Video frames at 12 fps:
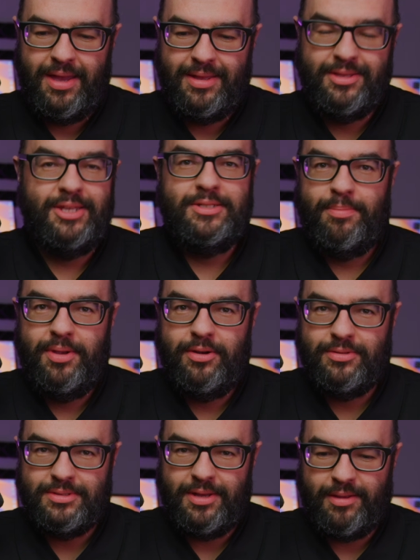
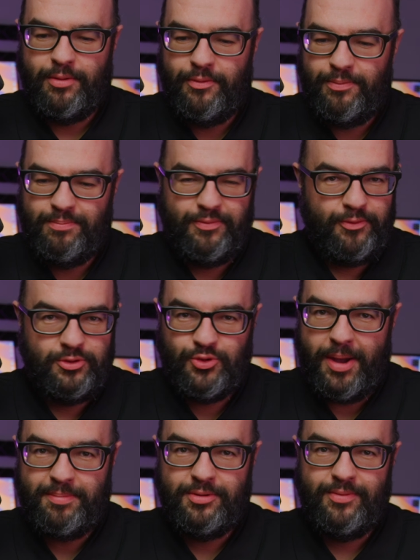disappears. Like if you
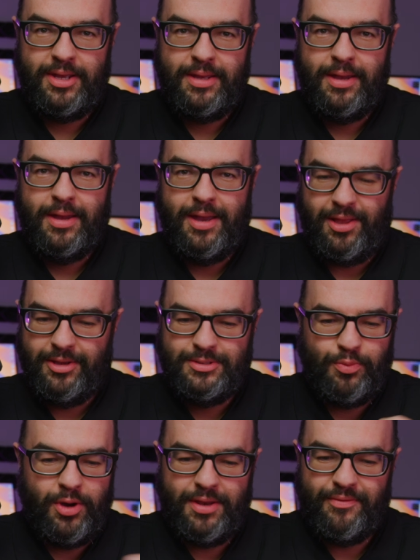drop three, at least
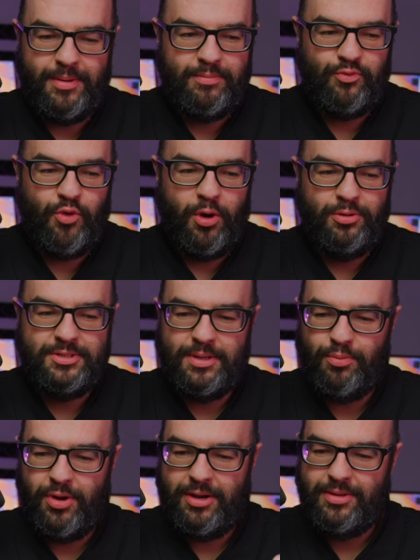one of them rolls
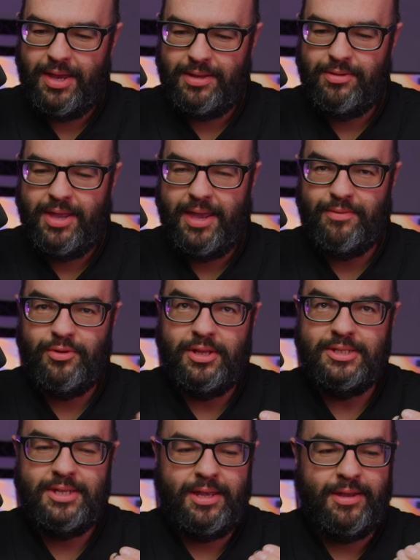somewhere that you can't really
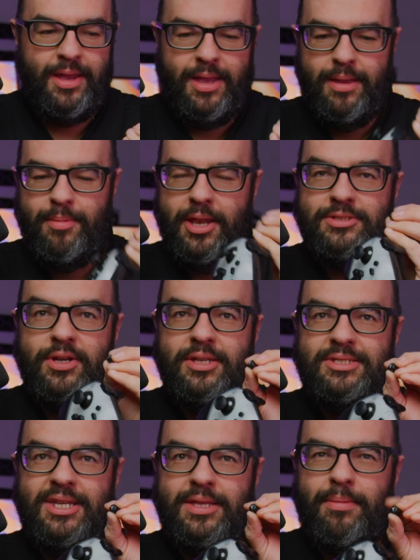see. But as you can
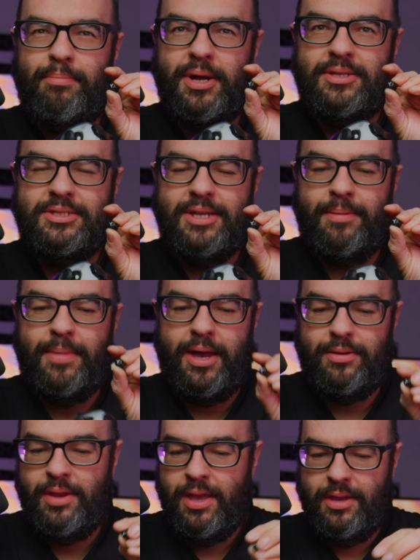see, the buttons come
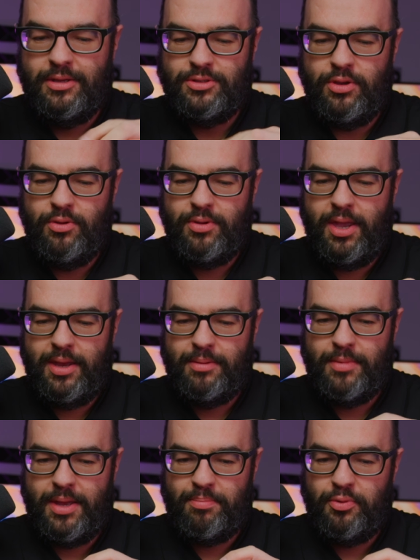out, so you can
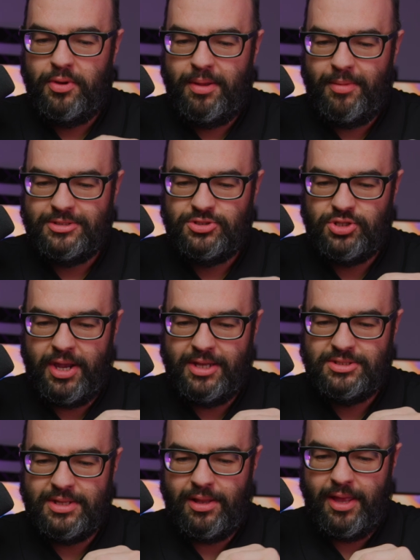pretty much
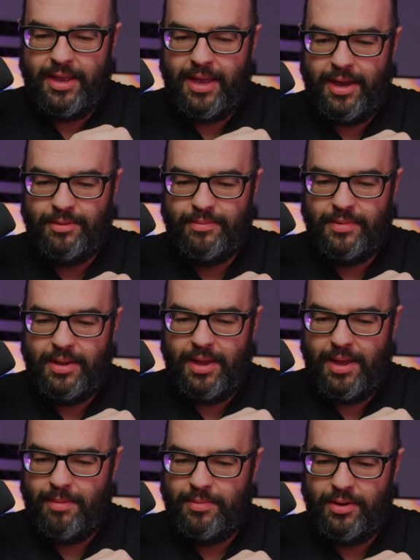change the layout,
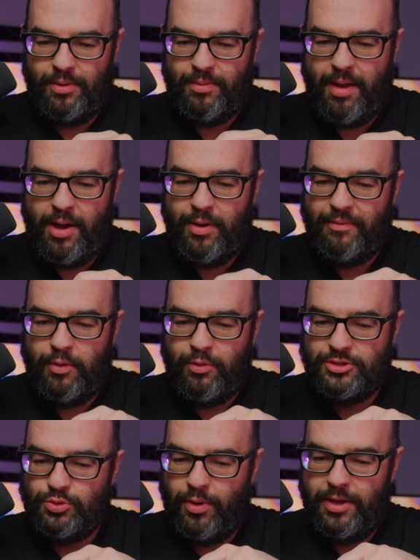however which way